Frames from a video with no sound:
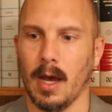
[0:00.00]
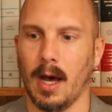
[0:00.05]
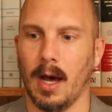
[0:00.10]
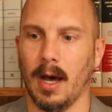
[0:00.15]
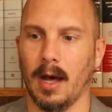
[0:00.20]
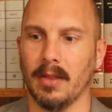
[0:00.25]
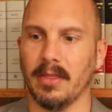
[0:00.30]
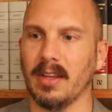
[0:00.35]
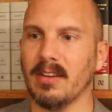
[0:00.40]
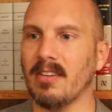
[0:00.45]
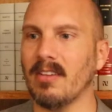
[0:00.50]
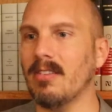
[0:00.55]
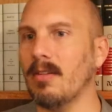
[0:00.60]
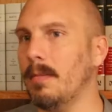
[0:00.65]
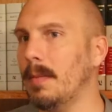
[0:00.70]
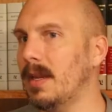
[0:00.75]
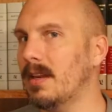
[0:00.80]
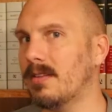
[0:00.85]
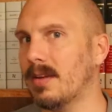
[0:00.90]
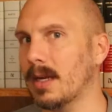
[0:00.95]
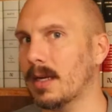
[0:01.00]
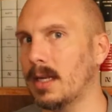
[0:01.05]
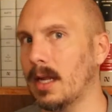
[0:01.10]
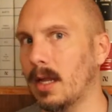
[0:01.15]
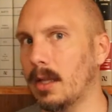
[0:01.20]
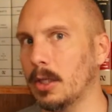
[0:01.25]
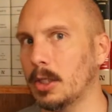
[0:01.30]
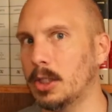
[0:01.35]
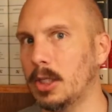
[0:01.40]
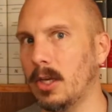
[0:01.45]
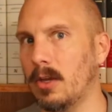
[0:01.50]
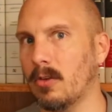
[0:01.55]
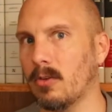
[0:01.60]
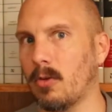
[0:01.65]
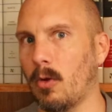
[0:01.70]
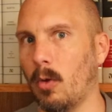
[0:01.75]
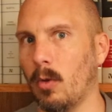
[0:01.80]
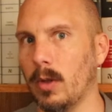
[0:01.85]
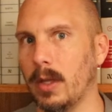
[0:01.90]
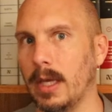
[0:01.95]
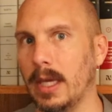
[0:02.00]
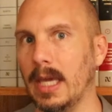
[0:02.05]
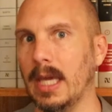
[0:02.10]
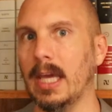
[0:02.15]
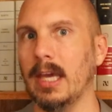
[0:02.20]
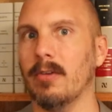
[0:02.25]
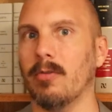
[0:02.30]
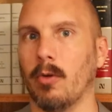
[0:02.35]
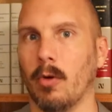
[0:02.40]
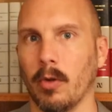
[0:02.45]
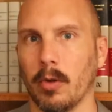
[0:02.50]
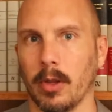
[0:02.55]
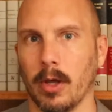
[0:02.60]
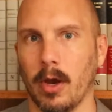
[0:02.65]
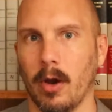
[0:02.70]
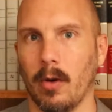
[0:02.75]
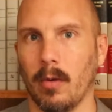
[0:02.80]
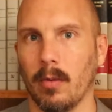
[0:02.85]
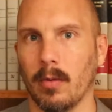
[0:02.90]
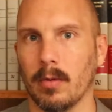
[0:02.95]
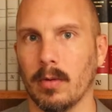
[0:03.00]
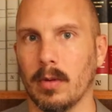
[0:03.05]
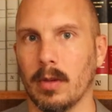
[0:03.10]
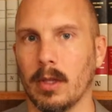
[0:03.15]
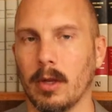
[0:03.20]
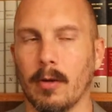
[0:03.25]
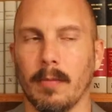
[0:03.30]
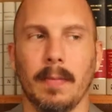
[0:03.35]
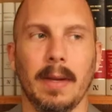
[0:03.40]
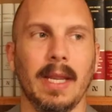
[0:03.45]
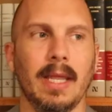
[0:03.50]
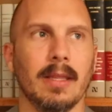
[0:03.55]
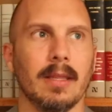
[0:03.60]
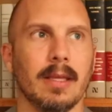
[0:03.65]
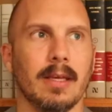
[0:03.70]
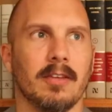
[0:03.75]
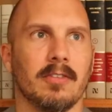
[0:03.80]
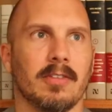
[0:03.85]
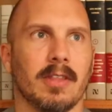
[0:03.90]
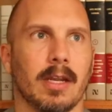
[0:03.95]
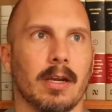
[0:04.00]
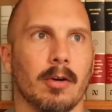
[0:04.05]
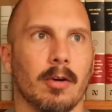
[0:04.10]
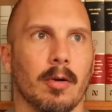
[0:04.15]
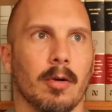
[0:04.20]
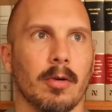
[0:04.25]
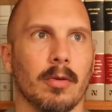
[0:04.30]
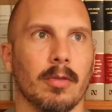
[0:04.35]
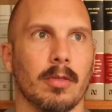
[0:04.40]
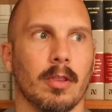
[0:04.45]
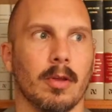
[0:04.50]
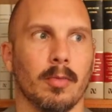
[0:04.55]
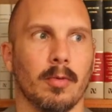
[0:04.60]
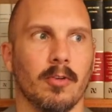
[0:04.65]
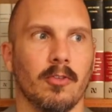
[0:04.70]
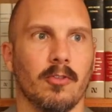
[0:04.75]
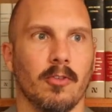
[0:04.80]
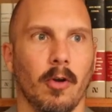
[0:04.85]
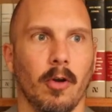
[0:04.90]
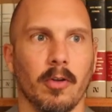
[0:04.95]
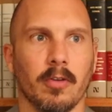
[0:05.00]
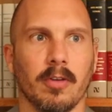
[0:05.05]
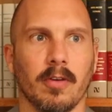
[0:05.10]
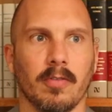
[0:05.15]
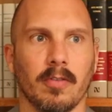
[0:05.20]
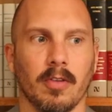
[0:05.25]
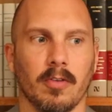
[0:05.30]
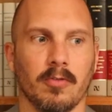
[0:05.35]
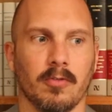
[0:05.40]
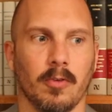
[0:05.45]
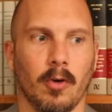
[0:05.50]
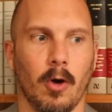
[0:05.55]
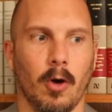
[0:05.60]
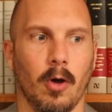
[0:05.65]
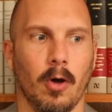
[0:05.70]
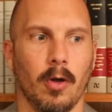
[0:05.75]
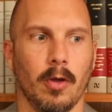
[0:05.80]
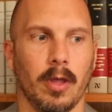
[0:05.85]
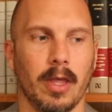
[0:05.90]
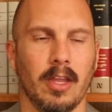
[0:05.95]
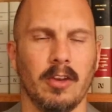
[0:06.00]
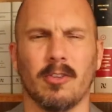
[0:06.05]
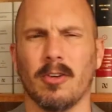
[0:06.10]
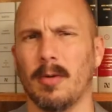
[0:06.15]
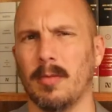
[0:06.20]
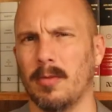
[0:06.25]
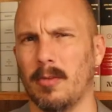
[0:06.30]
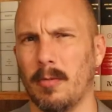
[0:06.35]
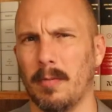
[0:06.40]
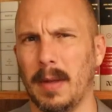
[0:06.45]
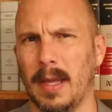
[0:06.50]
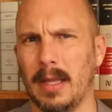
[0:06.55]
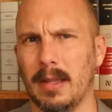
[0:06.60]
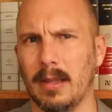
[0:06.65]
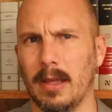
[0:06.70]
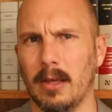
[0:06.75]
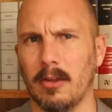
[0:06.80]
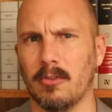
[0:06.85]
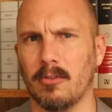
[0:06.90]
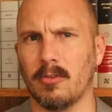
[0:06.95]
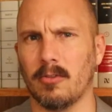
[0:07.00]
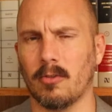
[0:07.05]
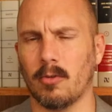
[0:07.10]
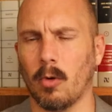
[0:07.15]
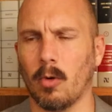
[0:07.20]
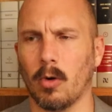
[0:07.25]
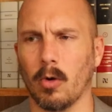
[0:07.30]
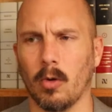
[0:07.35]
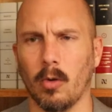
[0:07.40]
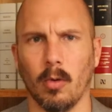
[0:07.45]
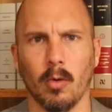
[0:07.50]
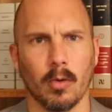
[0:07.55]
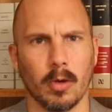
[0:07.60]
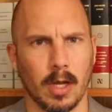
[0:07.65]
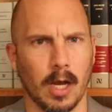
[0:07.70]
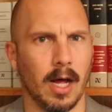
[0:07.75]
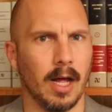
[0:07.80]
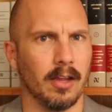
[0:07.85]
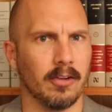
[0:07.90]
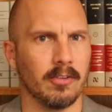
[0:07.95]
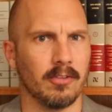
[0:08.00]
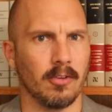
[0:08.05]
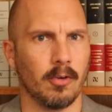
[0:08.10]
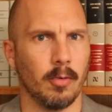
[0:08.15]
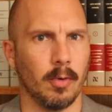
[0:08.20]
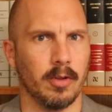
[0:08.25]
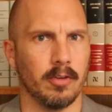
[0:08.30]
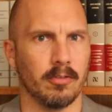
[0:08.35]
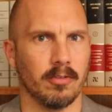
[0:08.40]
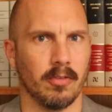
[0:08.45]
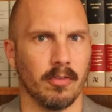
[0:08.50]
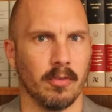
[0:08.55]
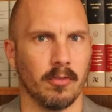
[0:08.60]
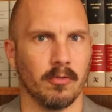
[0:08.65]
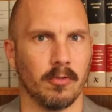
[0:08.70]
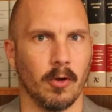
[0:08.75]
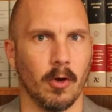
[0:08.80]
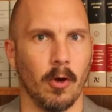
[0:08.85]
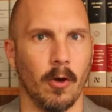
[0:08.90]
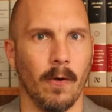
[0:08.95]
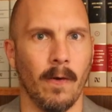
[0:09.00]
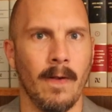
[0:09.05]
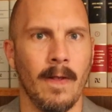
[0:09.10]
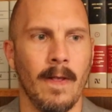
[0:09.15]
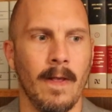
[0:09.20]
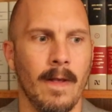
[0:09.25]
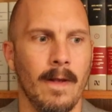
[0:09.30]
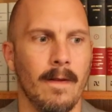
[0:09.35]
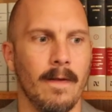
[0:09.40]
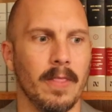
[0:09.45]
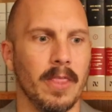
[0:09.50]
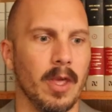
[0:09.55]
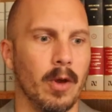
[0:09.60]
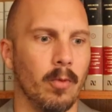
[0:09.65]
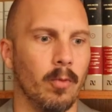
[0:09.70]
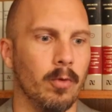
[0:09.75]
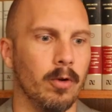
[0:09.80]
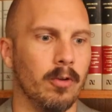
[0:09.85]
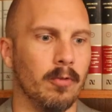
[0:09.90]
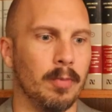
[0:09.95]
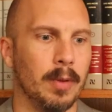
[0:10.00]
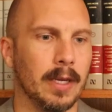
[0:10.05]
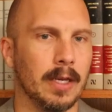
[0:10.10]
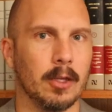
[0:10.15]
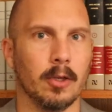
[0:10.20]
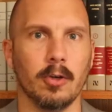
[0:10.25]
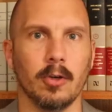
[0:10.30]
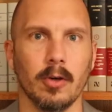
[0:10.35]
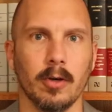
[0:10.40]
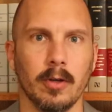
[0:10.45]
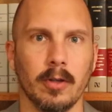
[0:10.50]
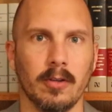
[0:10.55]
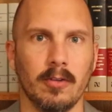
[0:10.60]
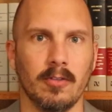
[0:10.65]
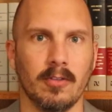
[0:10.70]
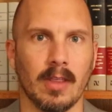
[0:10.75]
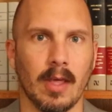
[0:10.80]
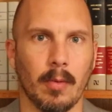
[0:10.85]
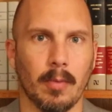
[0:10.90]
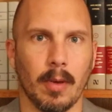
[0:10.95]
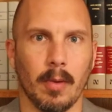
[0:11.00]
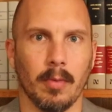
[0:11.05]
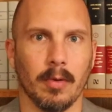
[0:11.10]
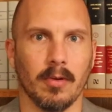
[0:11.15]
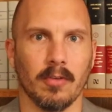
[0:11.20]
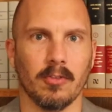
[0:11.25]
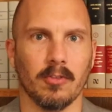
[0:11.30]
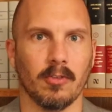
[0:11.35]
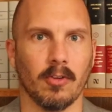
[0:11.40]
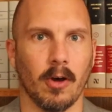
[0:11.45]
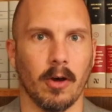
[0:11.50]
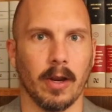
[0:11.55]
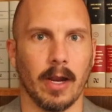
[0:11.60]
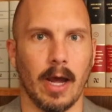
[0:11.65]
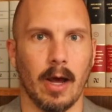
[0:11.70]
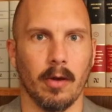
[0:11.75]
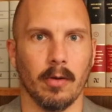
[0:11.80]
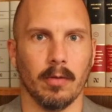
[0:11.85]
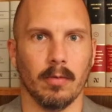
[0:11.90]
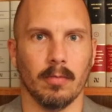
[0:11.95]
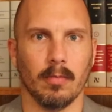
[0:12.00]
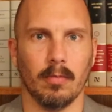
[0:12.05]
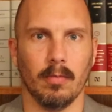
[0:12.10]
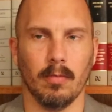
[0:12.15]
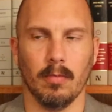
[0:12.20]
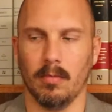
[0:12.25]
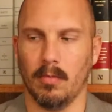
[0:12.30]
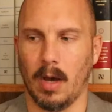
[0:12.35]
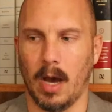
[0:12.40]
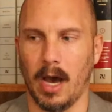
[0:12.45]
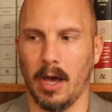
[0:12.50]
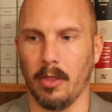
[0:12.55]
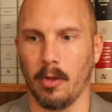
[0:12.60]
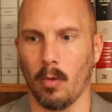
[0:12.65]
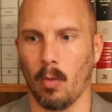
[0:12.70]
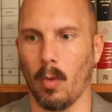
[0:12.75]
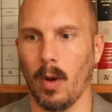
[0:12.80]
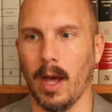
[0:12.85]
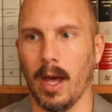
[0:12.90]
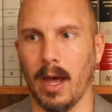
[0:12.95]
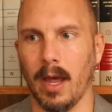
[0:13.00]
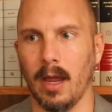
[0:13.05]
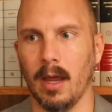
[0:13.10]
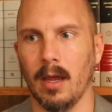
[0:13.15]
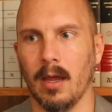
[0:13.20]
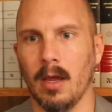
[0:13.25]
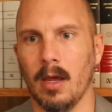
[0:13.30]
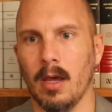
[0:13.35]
That doesn't mean technology is wholly evil, though. There are many things that are the result of the fall, in terms of being the historical consequence of the fall, that would have been goods that we would have sought out either way.